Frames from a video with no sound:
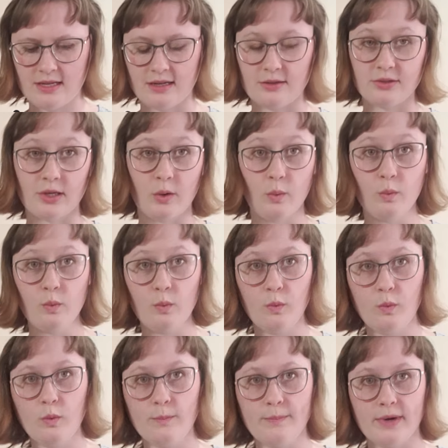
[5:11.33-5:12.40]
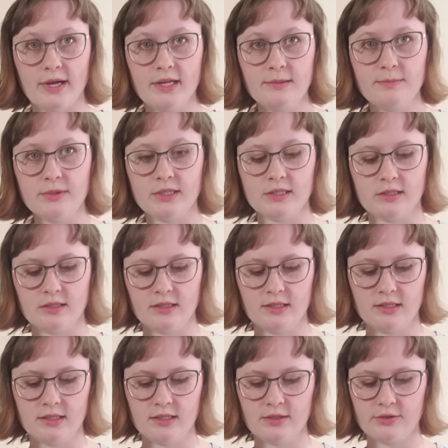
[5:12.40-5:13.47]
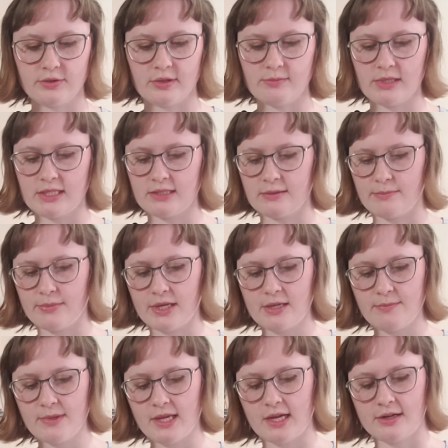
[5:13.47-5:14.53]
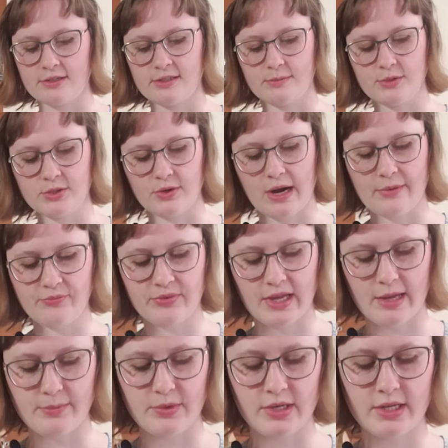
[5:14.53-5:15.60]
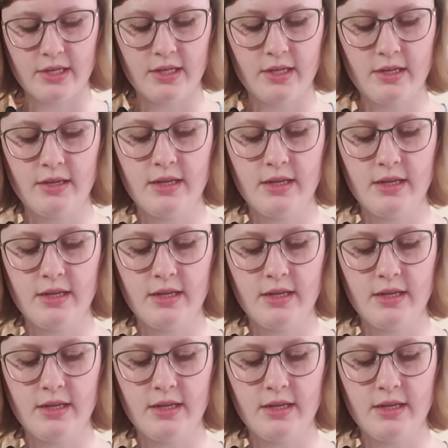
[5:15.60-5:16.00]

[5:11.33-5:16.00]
I was like, ooh, piping. So I made some piping out of some scrap fabric.